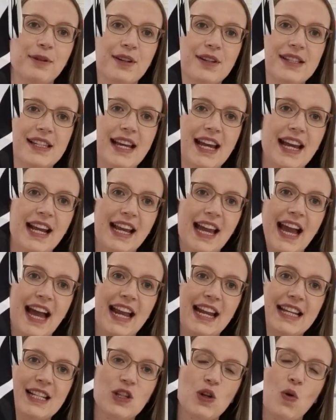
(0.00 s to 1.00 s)
because
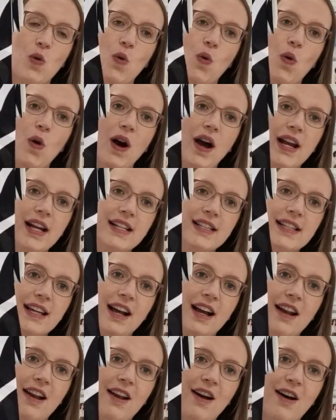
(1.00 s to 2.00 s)
it's quite
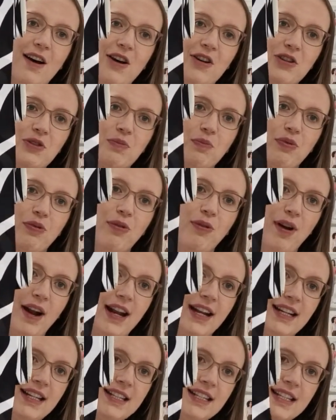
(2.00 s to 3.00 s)
a large
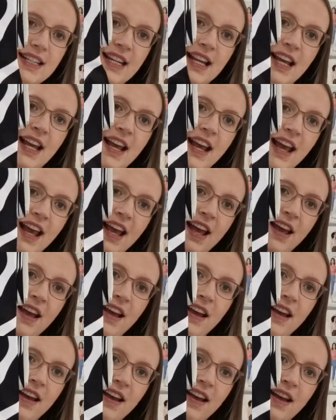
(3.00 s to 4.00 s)
print.
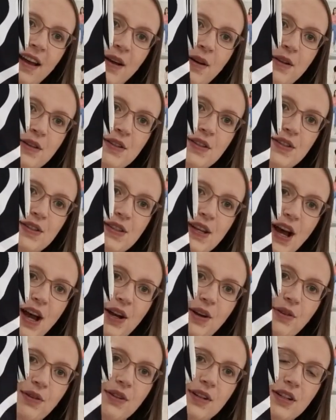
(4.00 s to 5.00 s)

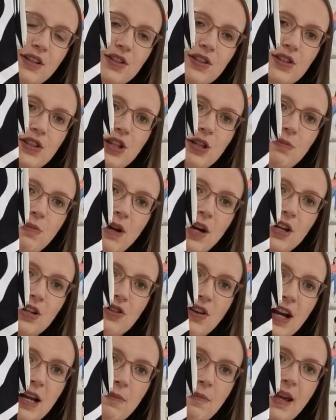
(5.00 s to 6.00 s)
So super
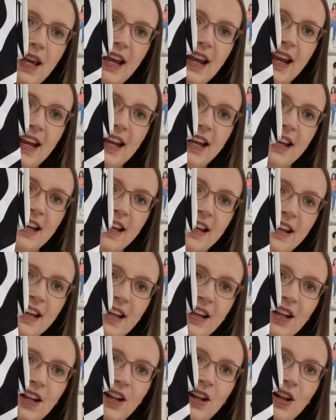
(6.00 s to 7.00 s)
drapey,
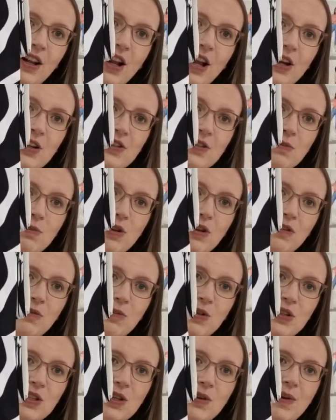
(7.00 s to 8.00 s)
loads of
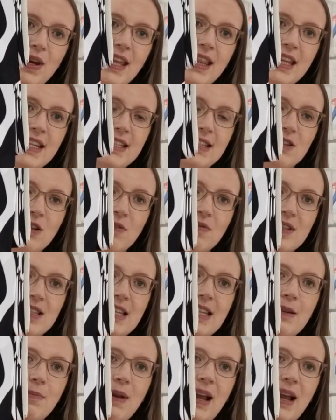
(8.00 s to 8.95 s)
movement to it. This is obviously the